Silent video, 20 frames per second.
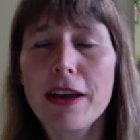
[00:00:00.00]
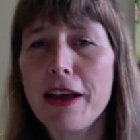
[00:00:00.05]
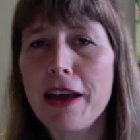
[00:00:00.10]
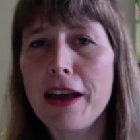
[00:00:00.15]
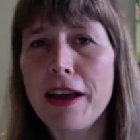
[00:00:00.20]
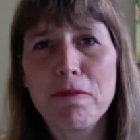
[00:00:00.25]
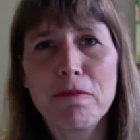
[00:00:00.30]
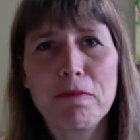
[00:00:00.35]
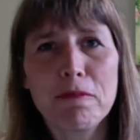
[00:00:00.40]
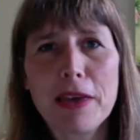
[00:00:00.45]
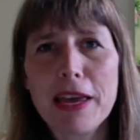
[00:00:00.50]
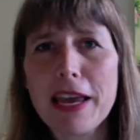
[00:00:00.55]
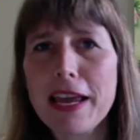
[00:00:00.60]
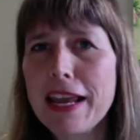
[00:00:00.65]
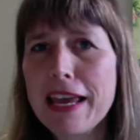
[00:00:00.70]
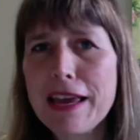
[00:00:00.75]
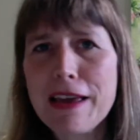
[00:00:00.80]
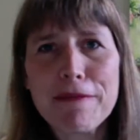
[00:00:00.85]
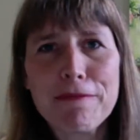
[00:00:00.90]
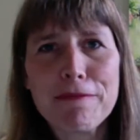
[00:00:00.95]

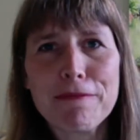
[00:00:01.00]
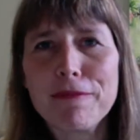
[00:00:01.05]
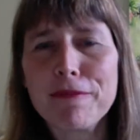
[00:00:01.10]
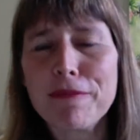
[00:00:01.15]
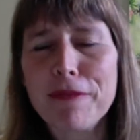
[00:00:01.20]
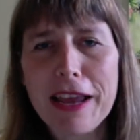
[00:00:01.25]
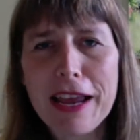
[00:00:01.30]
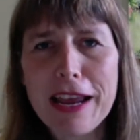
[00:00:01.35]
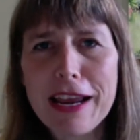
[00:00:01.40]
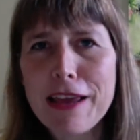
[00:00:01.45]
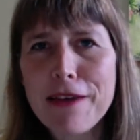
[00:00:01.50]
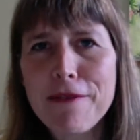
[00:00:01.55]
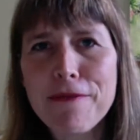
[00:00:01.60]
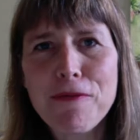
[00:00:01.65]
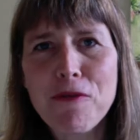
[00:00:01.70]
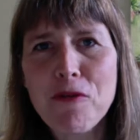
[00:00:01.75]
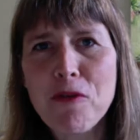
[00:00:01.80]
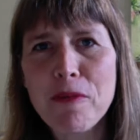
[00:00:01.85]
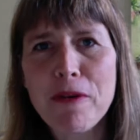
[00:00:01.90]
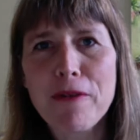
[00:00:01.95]
any
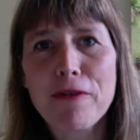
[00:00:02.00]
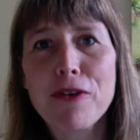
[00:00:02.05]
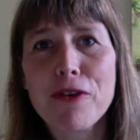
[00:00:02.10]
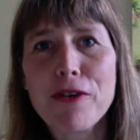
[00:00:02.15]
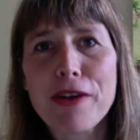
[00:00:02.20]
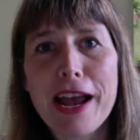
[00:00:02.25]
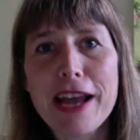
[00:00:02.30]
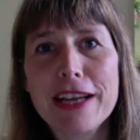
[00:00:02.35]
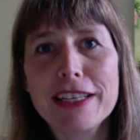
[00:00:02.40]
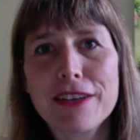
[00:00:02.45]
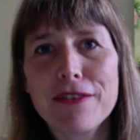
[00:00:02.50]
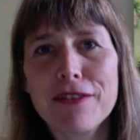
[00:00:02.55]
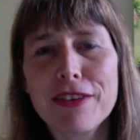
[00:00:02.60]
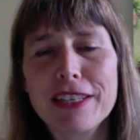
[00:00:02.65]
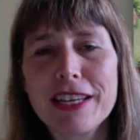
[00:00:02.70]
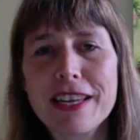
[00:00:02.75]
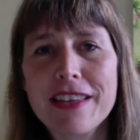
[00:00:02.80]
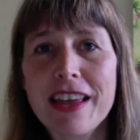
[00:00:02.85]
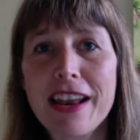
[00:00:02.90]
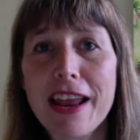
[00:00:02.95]
form of
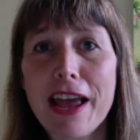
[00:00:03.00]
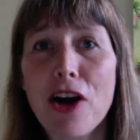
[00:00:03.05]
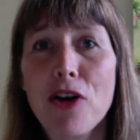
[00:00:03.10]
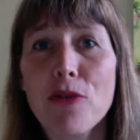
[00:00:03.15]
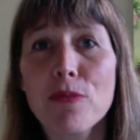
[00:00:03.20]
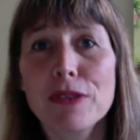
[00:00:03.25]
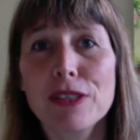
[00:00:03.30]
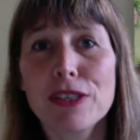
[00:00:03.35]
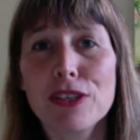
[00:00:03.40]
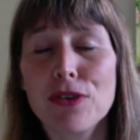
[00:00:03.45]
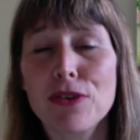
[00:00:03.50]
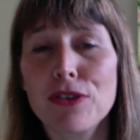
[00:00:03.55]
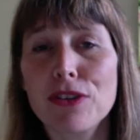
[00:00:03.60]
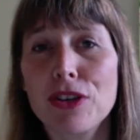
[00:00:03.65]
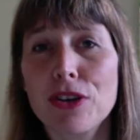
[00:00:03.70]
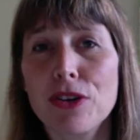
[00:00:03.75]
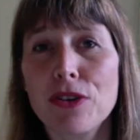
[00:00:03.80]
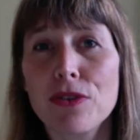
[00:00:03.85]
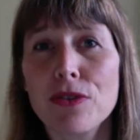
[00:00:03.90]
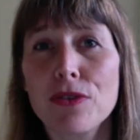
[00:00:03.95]
creativity that helps you
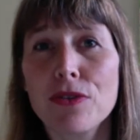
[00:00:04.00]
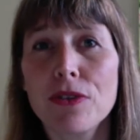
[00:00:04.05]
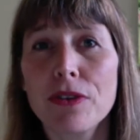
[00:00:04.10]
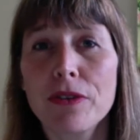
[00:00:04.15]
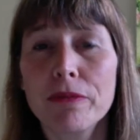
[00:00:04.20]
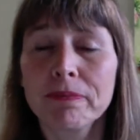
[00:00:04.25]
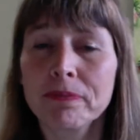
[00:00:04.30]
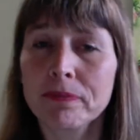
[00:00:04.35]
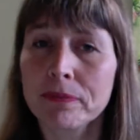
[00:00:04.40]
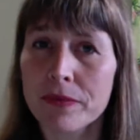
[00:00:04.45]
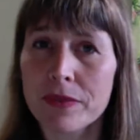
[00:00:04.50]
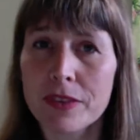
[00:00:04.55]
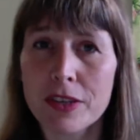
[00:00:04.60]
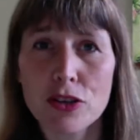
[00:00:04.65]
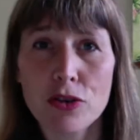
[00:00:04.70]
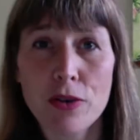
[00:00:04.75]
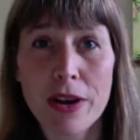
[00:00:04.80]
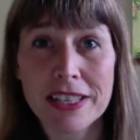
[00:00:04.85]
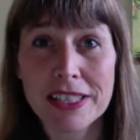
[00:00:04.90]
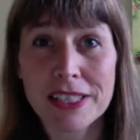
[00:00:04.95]
to
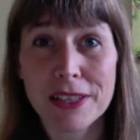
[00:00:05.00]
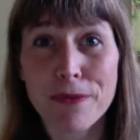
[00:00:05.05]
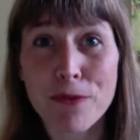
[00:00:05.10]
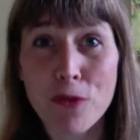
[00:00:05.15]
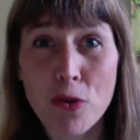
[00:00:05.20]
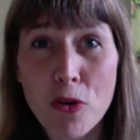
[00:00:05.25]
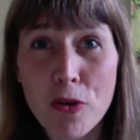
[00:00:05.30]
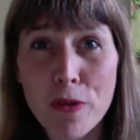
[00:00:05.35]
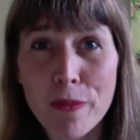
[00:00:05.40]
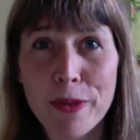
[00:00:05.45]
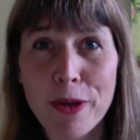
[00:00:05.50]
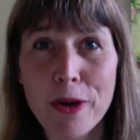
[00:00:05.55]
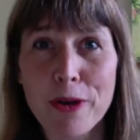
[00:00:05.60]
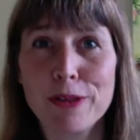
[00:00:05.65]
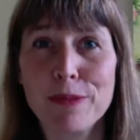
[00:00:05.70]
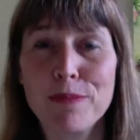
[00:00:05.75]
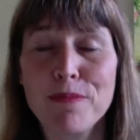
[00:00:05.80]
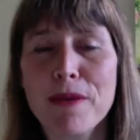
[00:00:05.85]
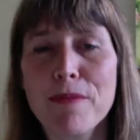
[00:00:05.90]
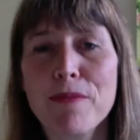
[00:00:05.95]
transform
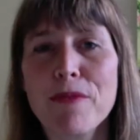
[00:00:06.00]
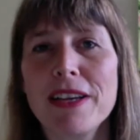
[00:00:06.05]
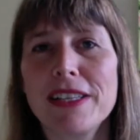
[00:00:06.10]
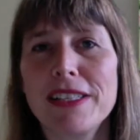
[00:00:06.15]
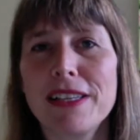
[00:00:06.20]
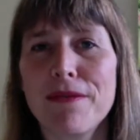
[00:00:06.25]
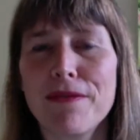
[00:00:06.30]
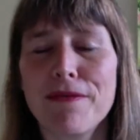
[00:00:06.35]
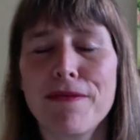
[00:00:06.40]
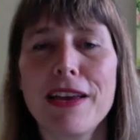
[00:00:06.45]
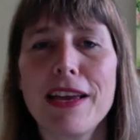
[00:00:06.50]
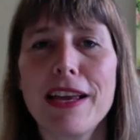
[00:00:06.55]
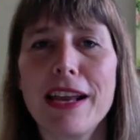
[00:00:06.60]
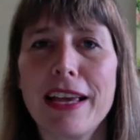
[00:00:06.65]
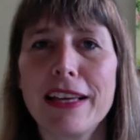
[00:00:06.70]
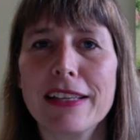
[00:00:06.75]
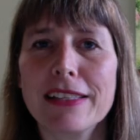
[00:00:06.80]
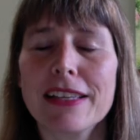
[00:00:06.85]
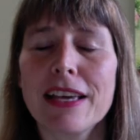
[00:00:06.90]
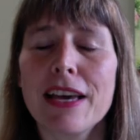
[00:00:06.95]
those memories and
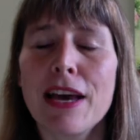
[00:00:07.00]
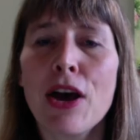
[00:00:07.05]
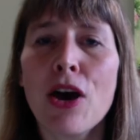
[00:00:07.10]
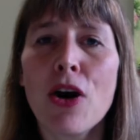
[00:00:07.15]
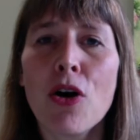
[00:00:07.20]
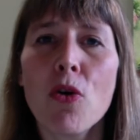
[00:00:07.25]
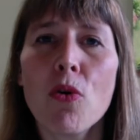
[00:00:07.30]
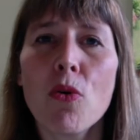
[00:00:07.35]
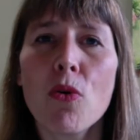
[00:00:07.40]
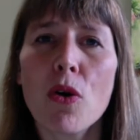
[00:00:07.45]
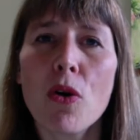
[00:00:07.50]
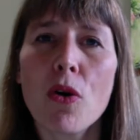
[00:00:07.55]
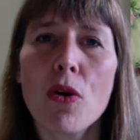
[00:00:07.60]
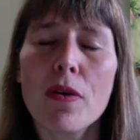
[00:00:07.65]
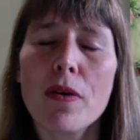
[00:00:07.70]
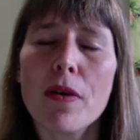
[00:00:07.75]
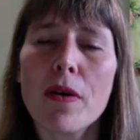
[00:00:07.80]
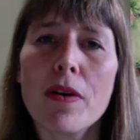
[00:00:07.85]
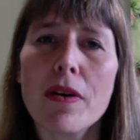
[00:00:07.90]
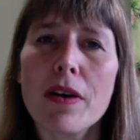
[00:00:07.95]
feelings, or
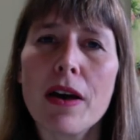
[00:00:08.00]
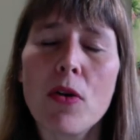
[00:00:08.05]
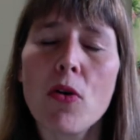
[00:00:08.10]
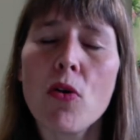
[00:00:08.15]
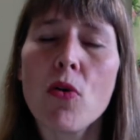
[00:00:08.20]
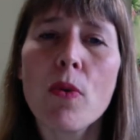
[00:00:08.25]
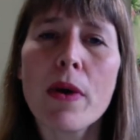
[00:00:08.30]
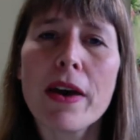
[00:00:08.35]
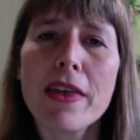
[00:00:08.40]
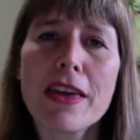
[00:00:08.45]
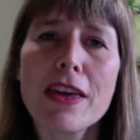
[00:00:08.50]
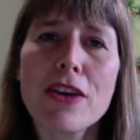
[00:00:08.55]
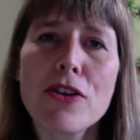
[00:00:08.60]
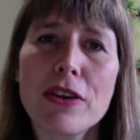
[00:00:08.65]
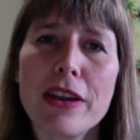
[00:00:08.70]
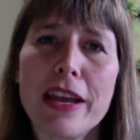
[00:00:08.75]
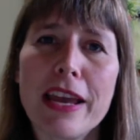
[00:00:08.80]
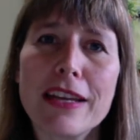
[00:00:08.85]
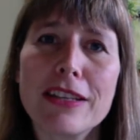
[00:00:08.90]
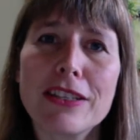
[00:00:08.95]
whether
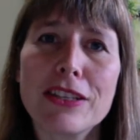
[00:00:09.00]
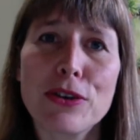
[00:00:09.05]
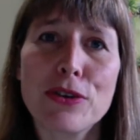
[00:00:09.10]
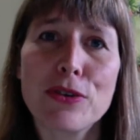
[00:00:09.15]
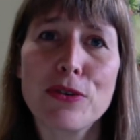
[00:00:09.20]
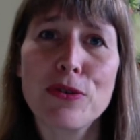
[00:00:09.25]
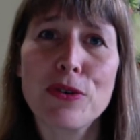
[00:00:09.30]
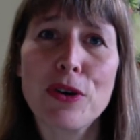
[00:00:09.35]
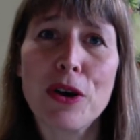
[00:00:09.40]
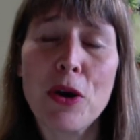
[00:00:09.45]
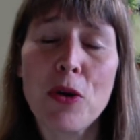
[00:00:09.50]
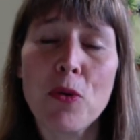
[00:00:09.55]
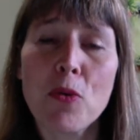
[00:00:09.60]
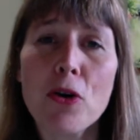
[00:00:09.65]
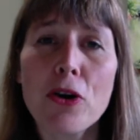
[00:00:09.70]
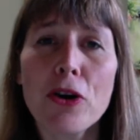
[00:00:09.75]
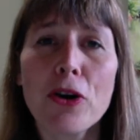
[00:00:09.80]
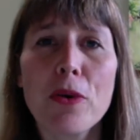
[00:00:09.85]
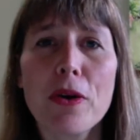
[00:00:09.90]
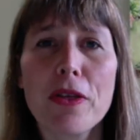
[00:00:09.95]
you need to
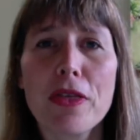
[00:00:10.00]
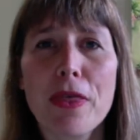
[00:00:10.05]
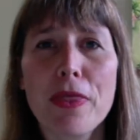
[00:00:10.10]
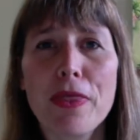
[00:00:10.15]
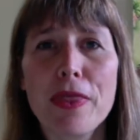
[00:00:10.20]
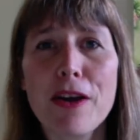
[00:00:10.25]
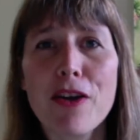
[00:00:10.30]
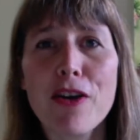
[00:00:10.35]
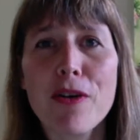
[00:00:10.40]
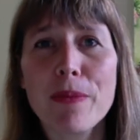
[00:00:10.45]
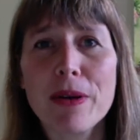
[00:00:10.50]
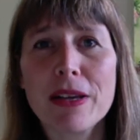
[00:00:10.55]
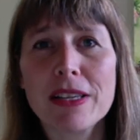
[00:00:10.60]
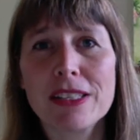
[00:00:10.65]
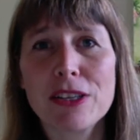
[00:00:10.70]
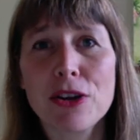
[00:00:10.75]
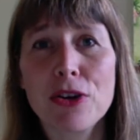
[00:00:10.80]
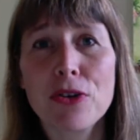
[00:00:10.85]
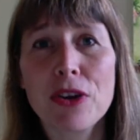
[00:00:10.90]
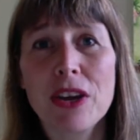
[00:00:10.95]
work with a
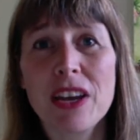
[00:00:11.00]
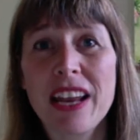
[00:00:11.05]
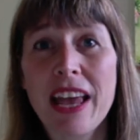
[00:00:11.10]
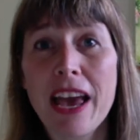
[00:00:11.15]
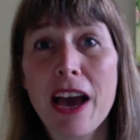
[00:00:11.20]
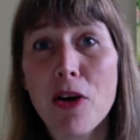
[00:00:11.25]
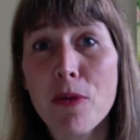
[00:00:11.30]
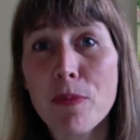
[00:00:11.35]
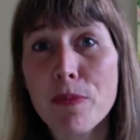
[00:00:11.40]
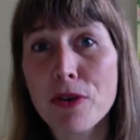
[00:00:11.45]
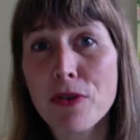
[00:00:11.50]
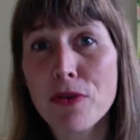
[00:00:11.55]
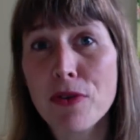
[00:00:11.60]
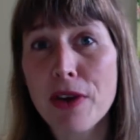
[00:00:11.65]
therapist who can help you